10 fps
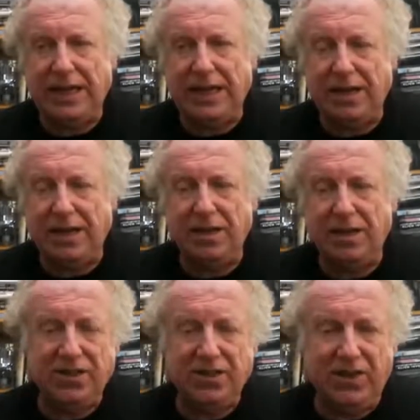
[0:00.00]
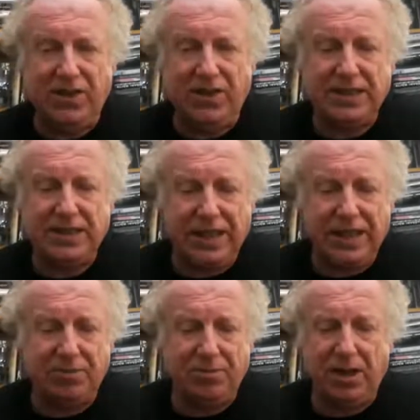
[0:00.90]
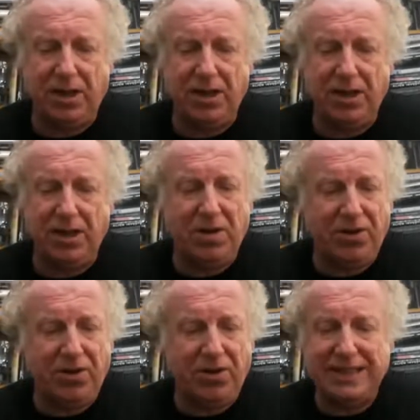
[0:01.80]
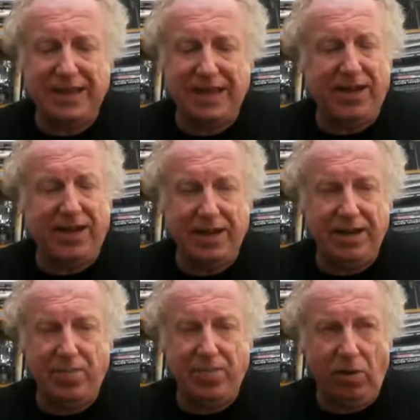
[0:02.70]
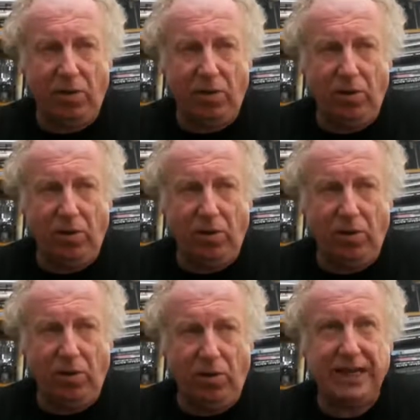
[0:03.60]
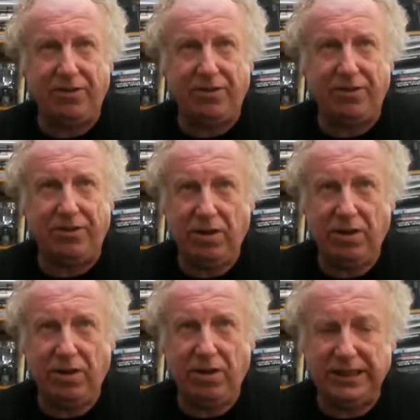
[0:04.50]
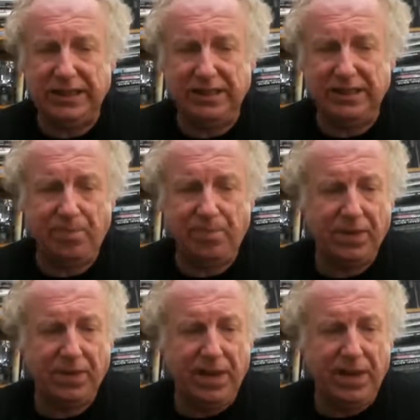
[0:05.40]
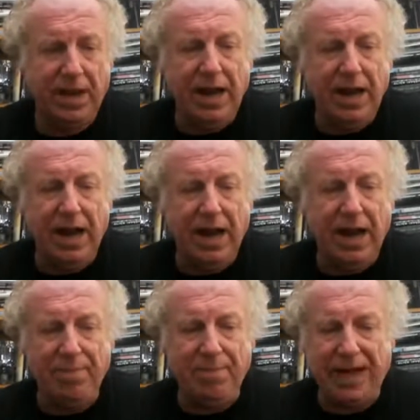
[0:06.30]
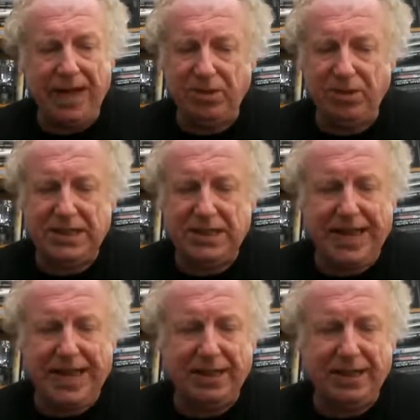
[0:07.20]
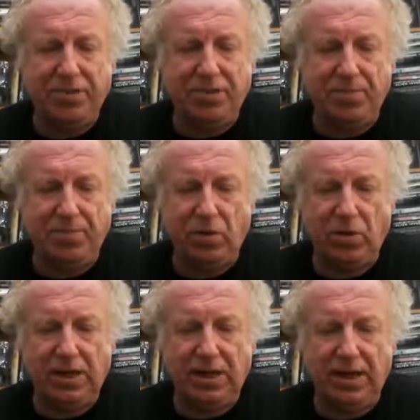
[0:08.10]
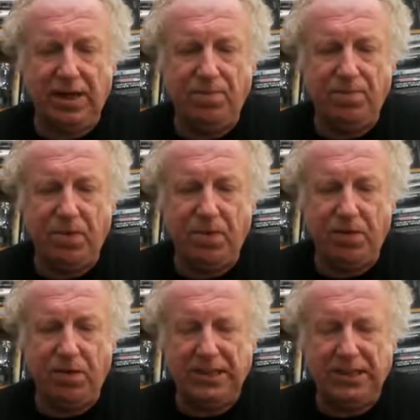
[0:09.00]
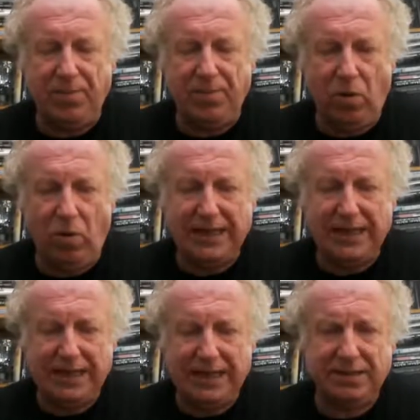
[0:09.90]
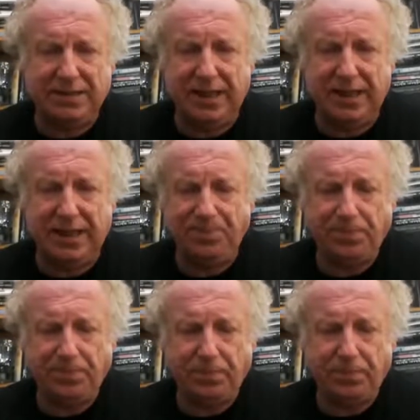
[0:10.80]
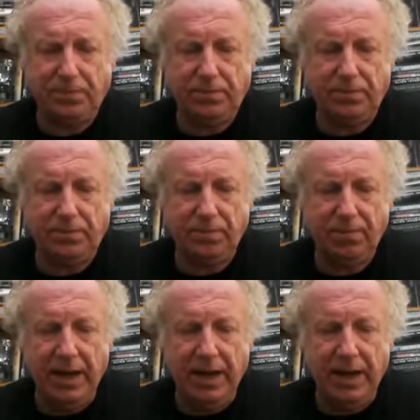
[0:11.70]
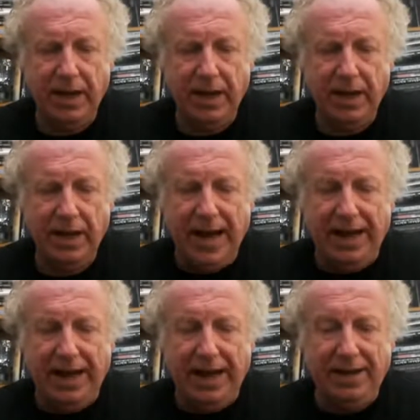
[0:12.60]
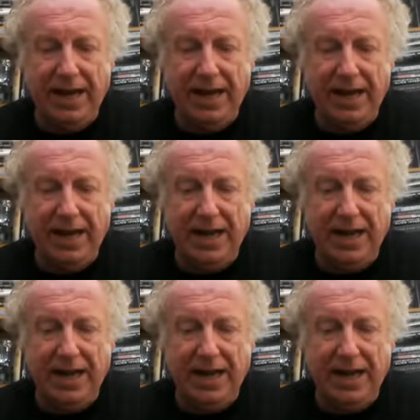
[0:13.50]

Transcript: and an official investigation. But his mother isn't even in Poland yet, she's still in England, wherever she is. Uh, Max was only taken to the morgue uh, early Sunday morning, that's yesterday. Okay. And, uh,